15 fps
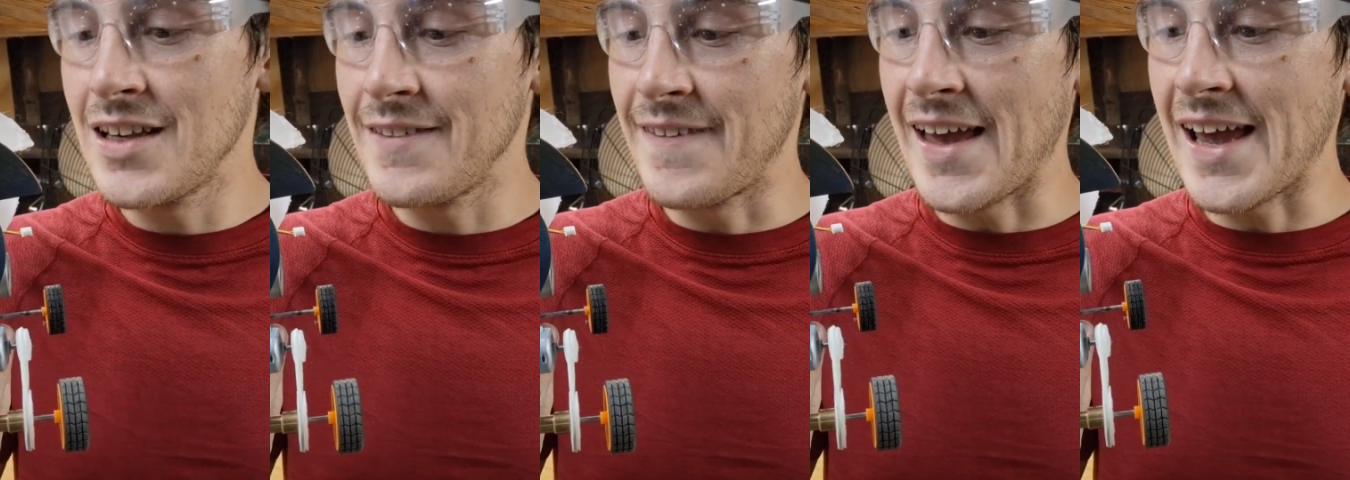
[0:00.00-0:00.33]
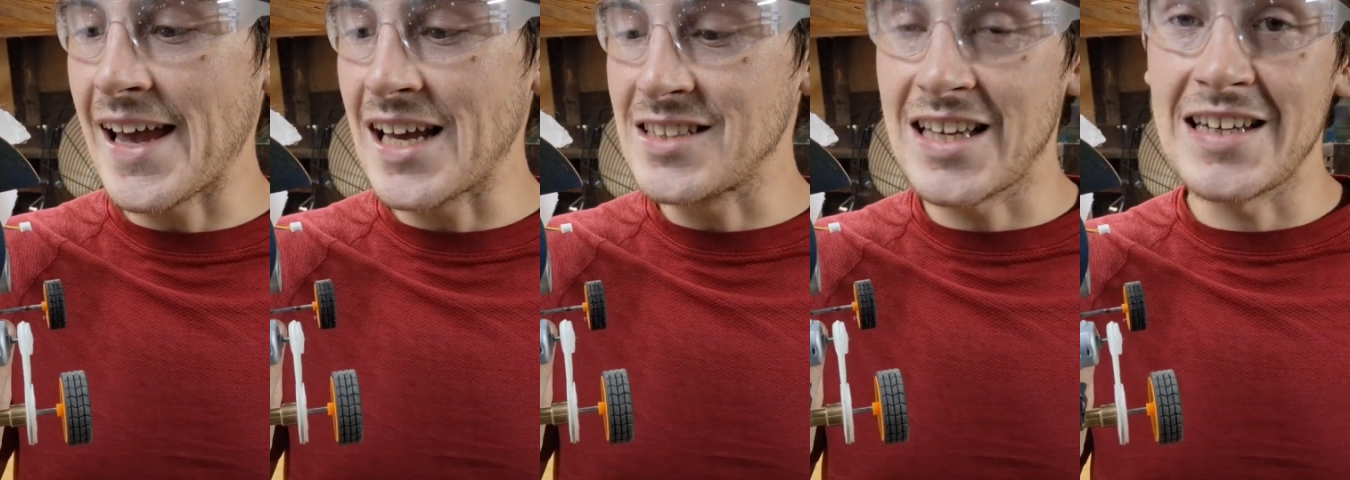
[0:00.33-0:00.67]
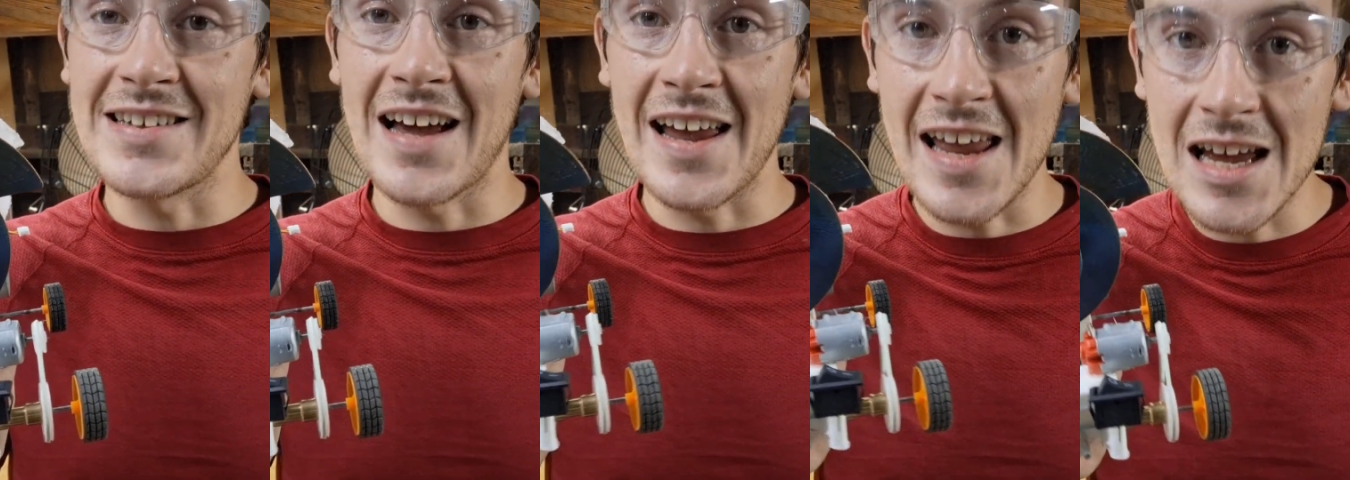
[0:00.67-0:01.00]
that has a
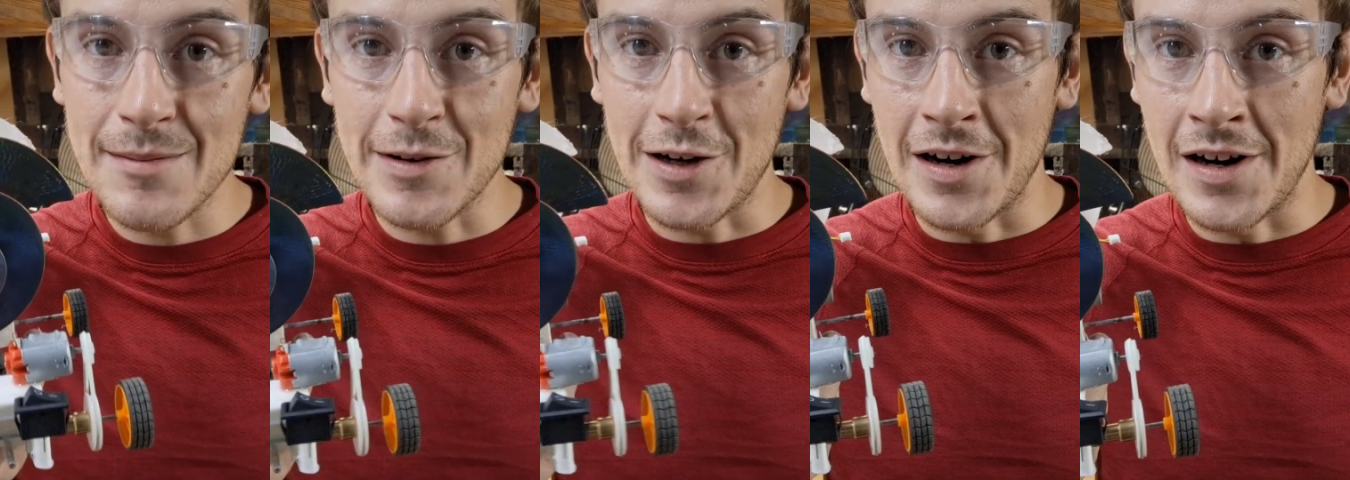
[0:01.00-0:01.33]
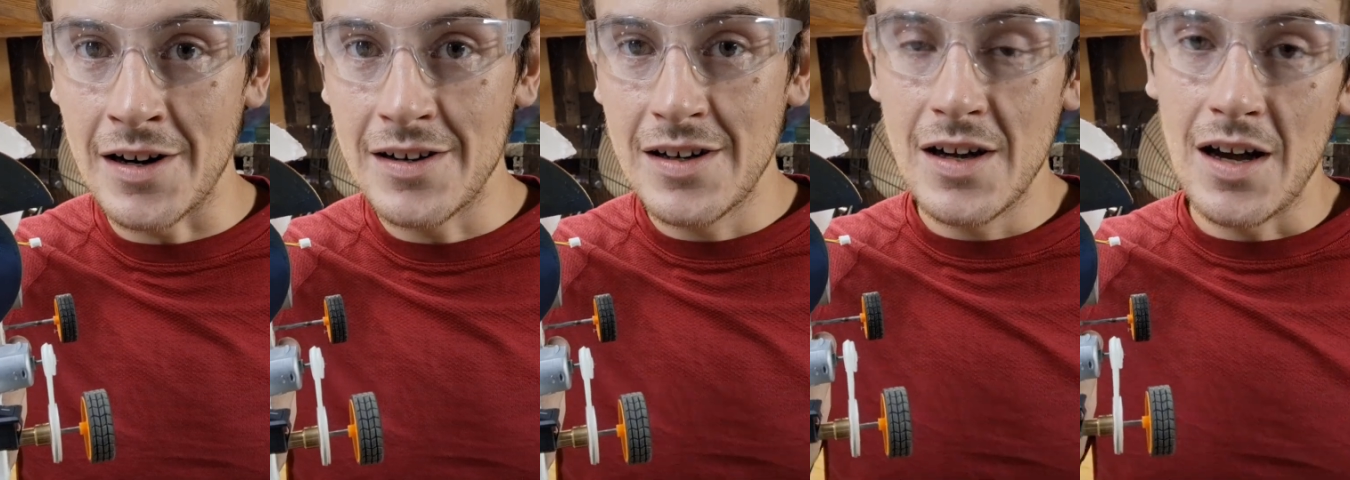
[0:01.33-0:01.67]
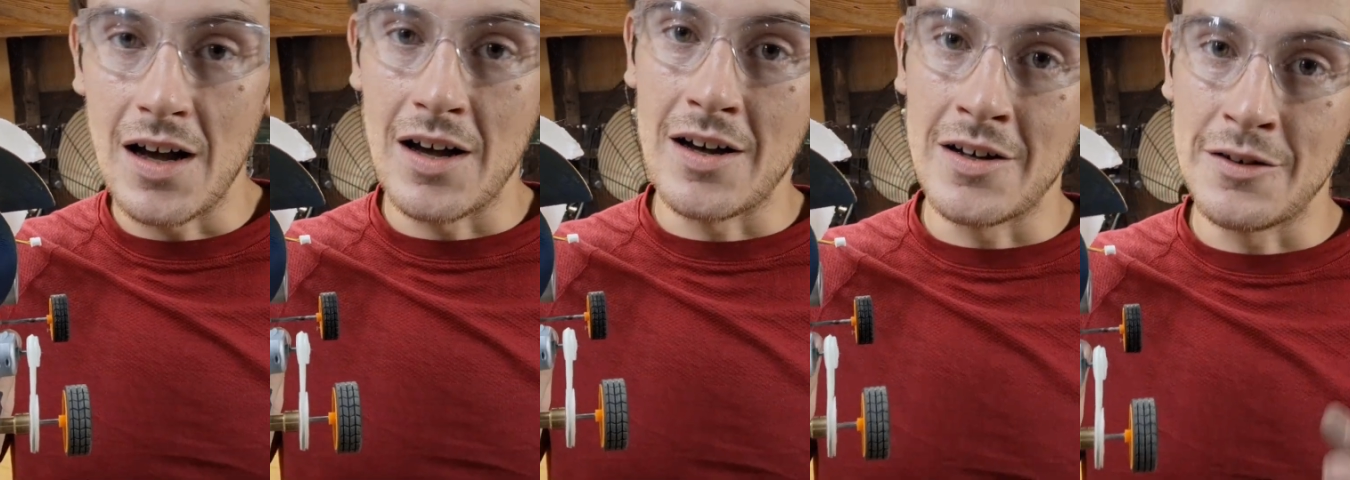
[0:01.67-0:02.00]
diameter
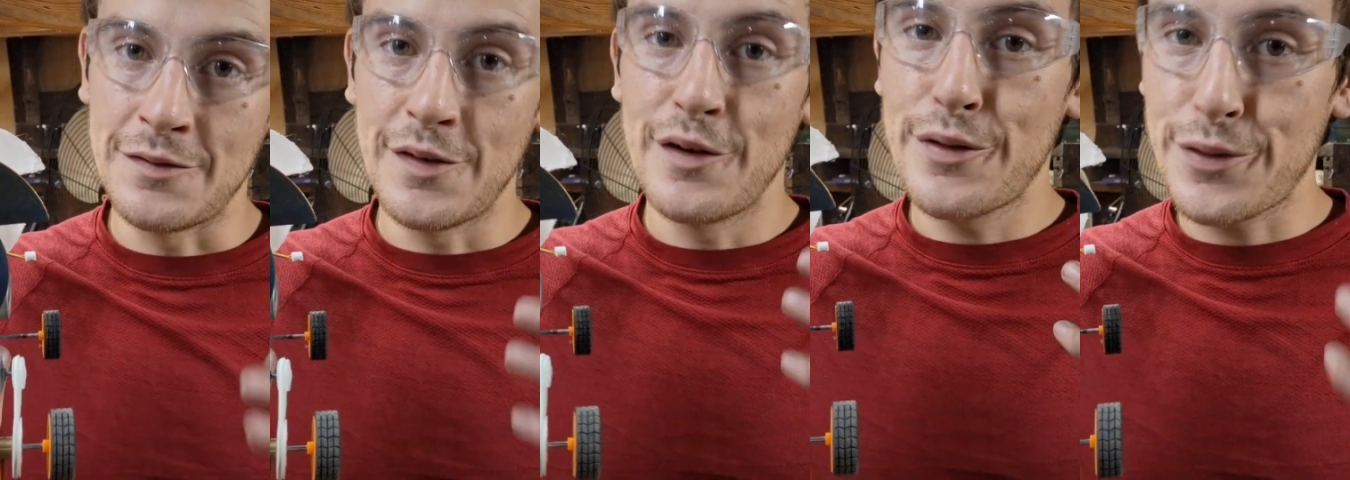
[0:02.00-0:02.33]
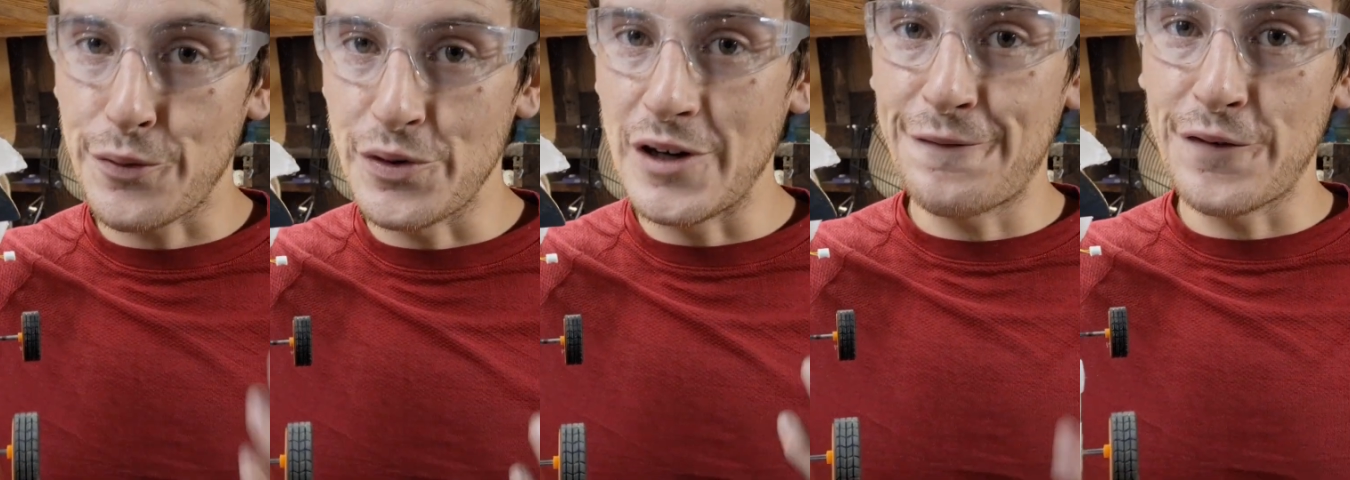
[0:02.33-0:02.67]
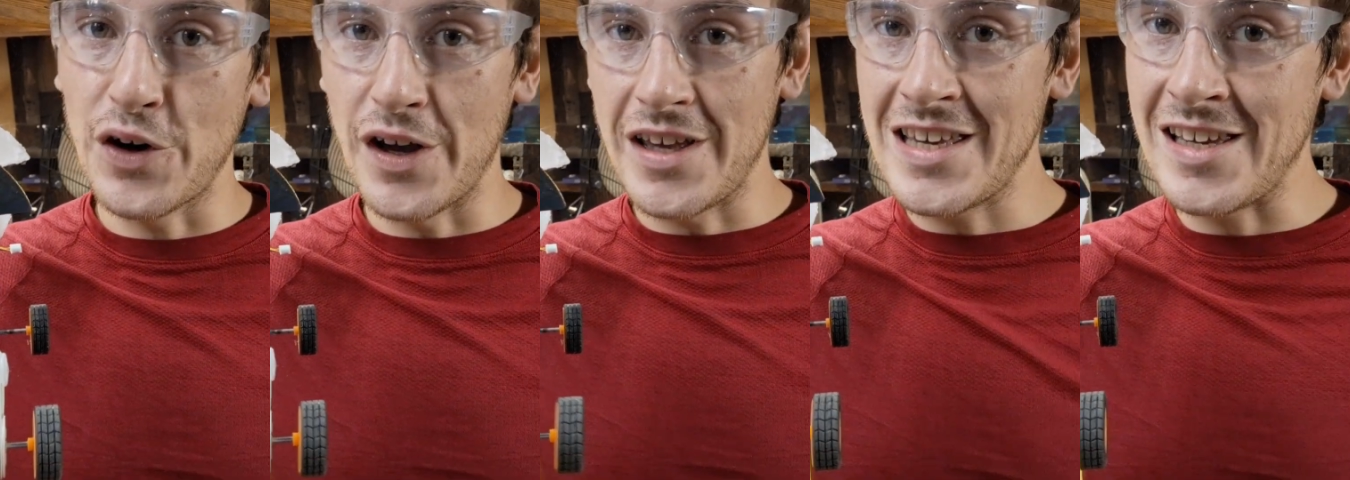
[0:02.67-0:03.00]
of 3
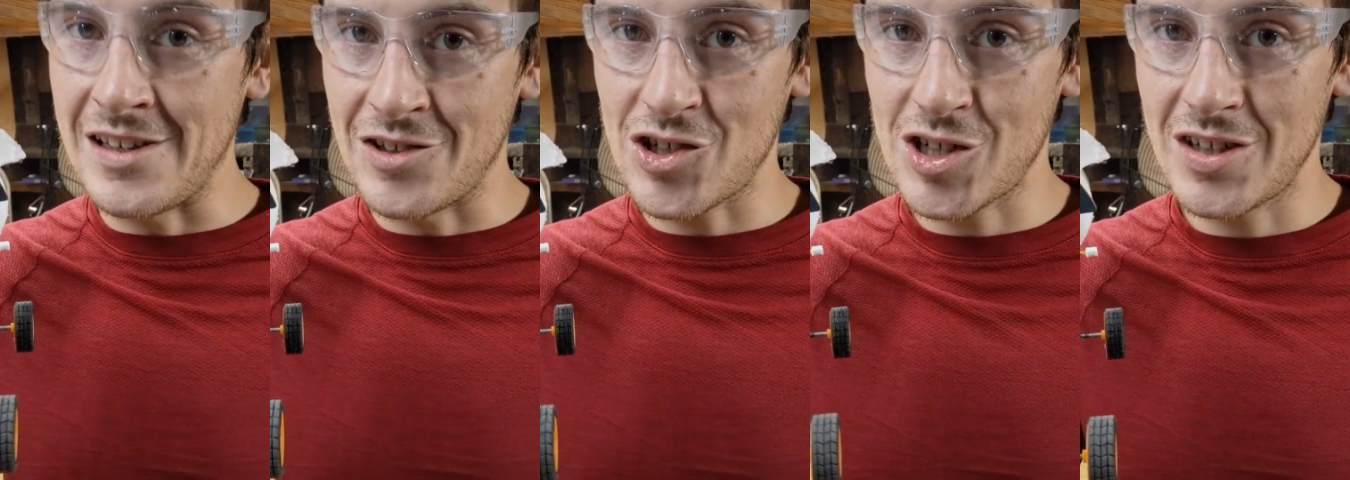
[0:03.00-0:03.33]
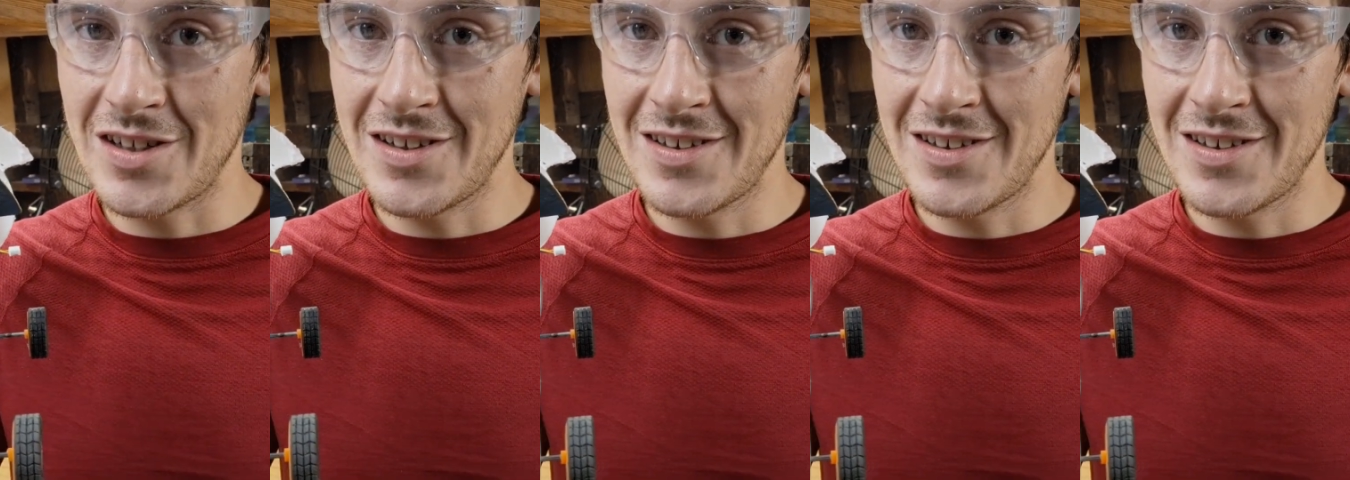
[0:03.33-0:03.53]
foot each.